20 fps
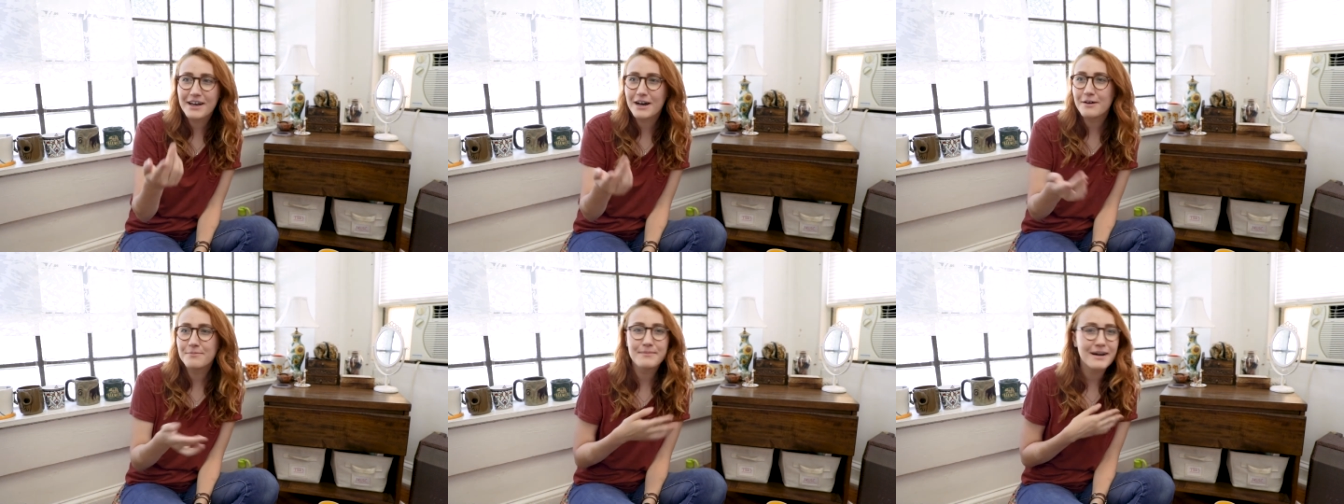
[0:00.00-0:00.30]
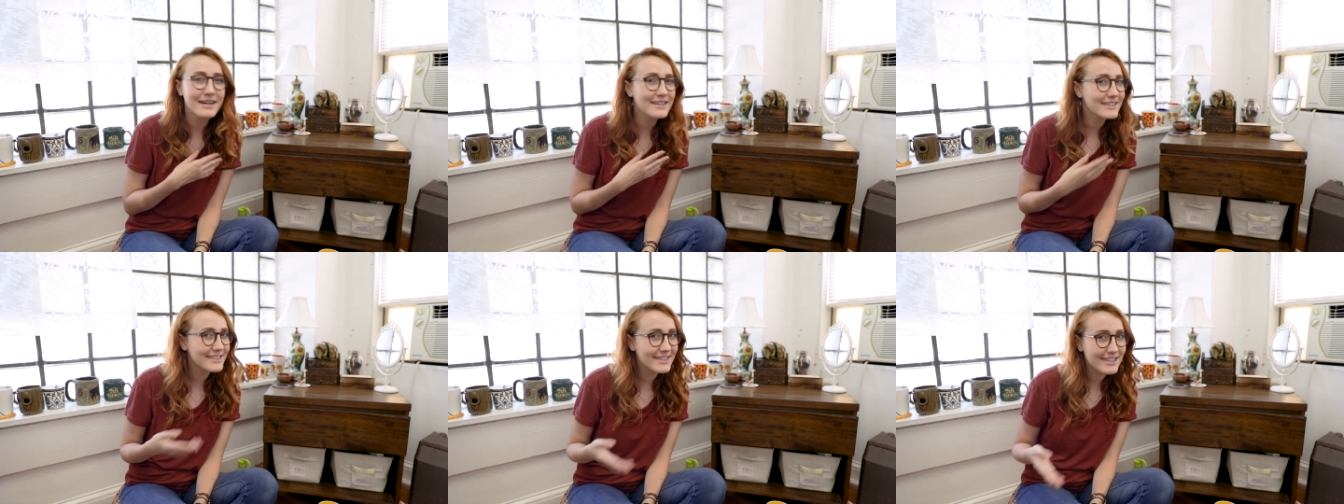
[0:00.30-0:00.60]
a
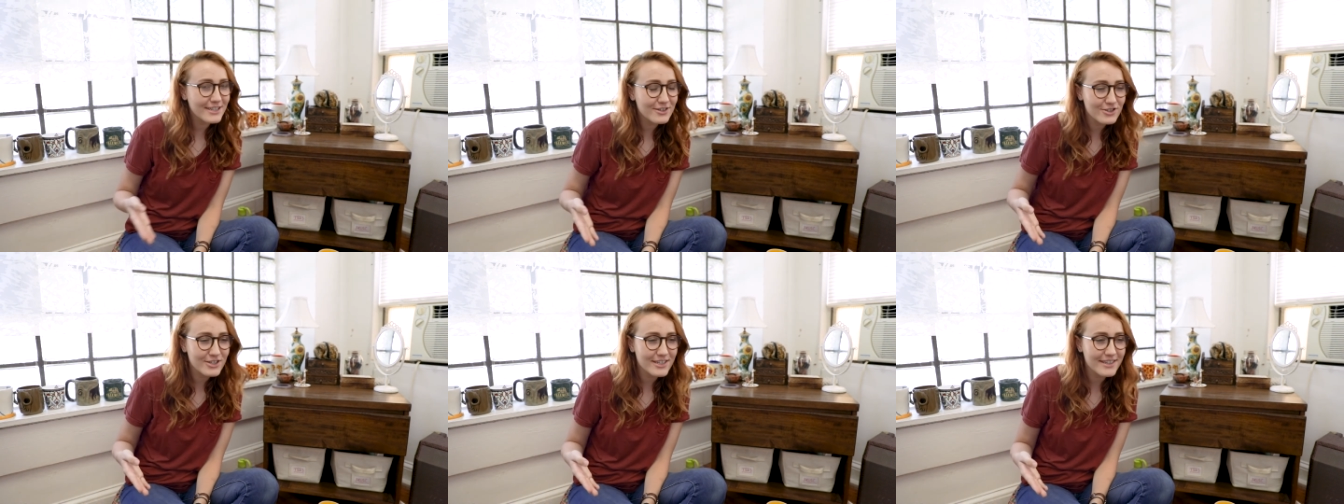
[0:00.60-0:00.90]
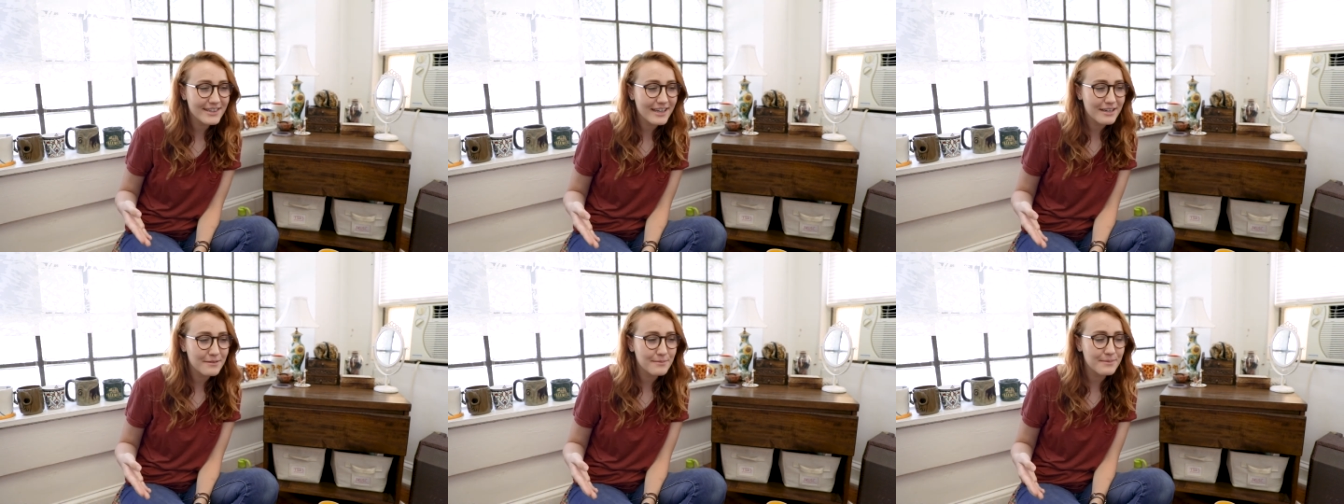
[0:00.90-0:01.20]
mug
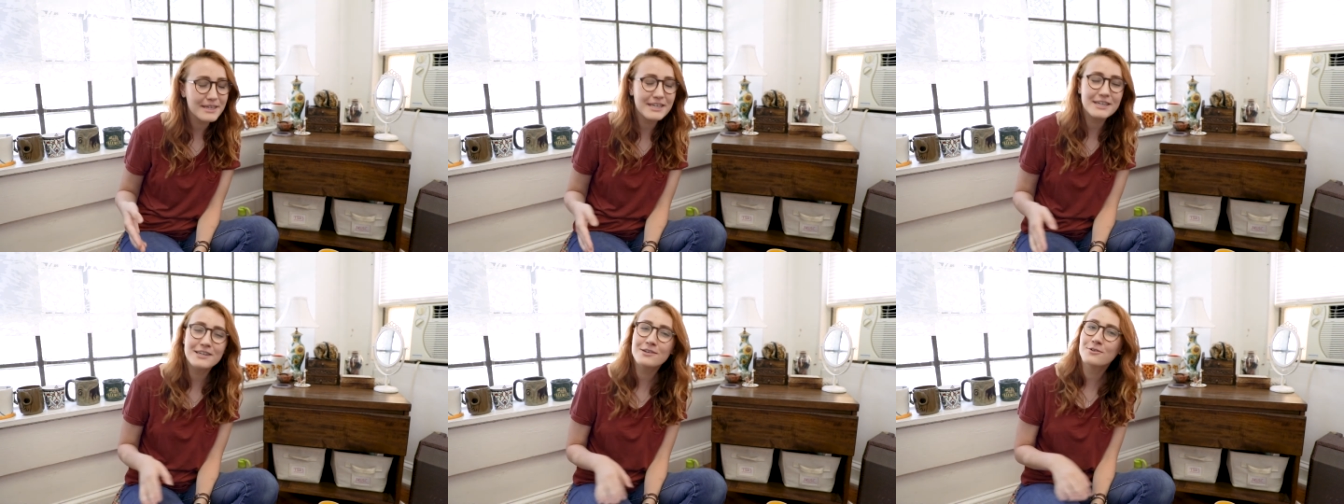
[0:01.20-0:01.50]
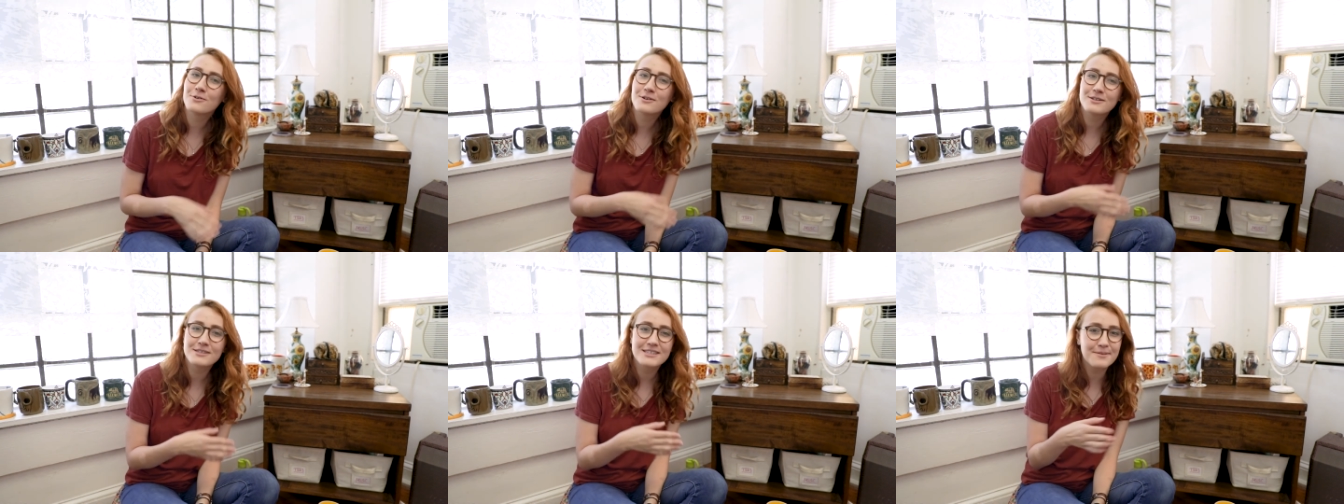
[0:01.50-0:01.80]
addiction like me
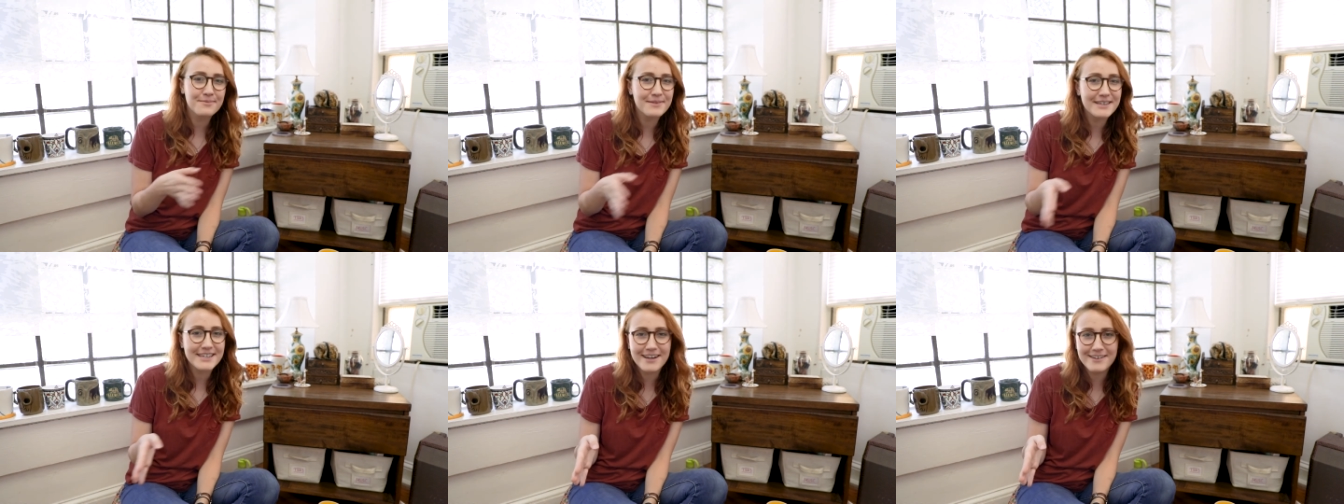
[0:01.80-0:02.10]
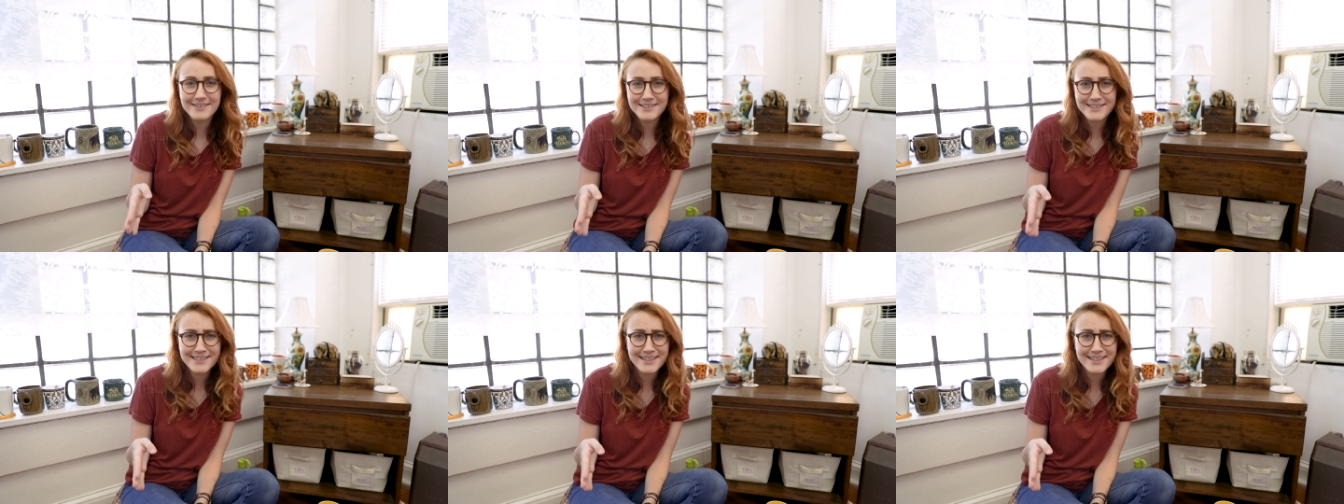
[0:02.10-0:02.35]
or something else